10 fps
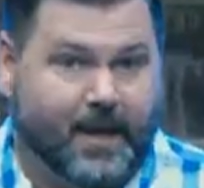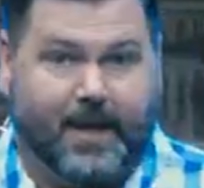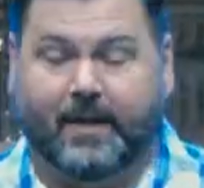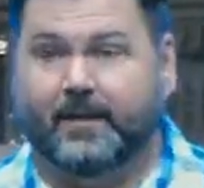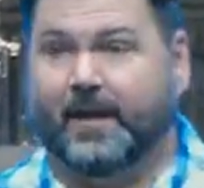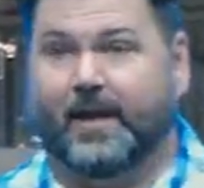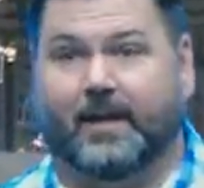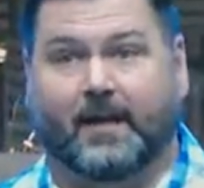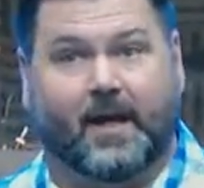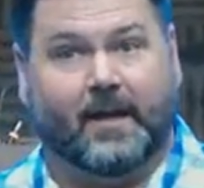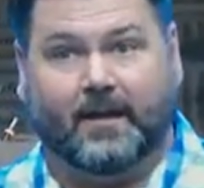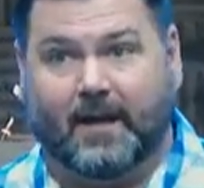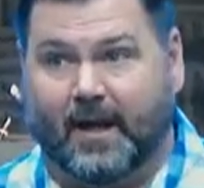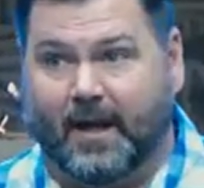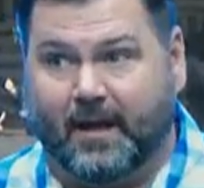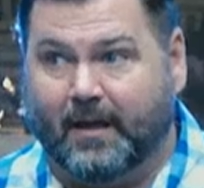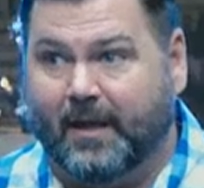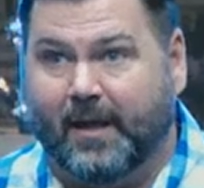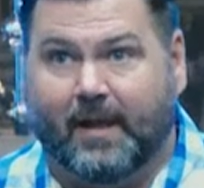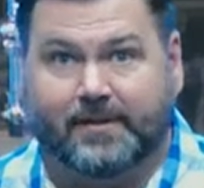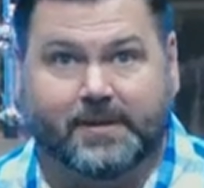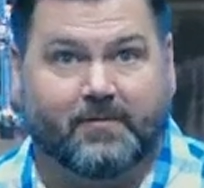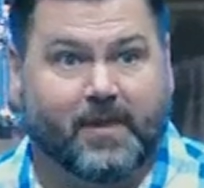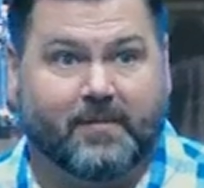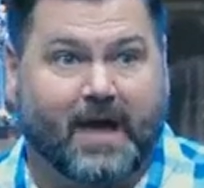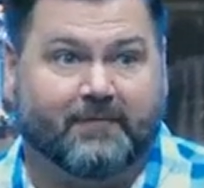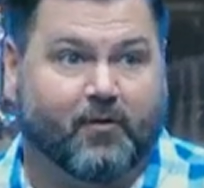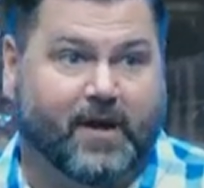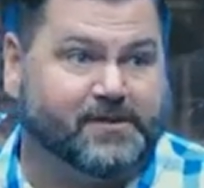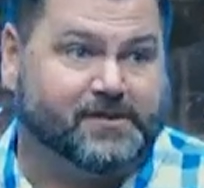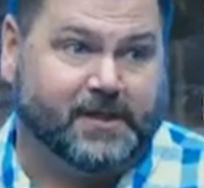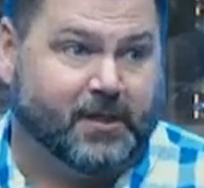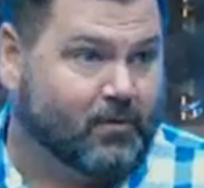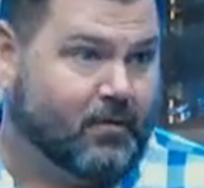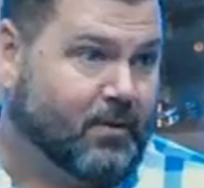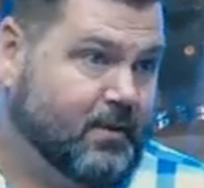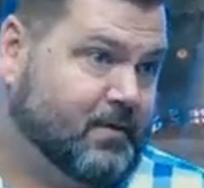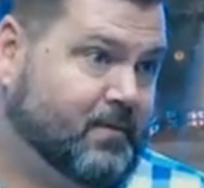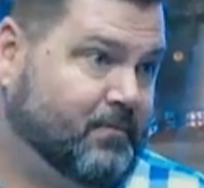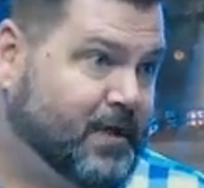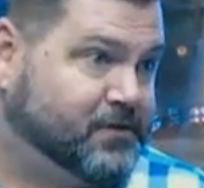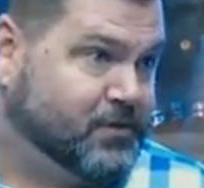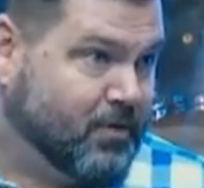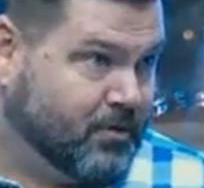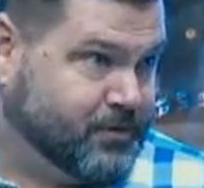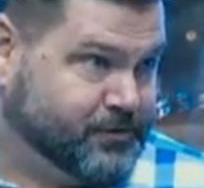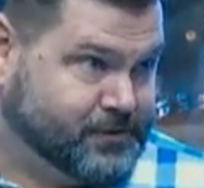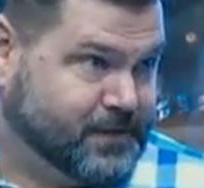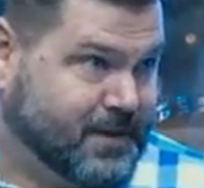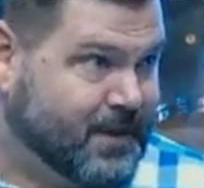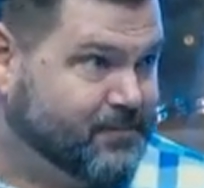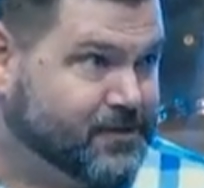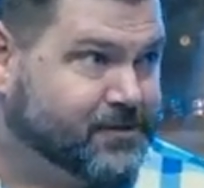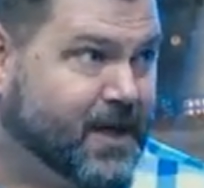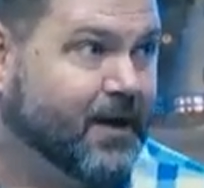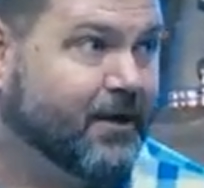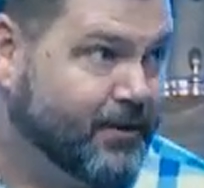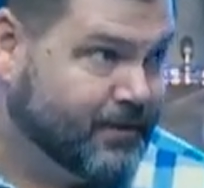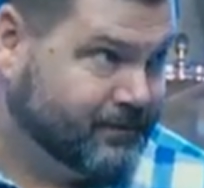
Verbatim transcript: And, and, and some of them have great zeal Bless their hearts. I'm just tired.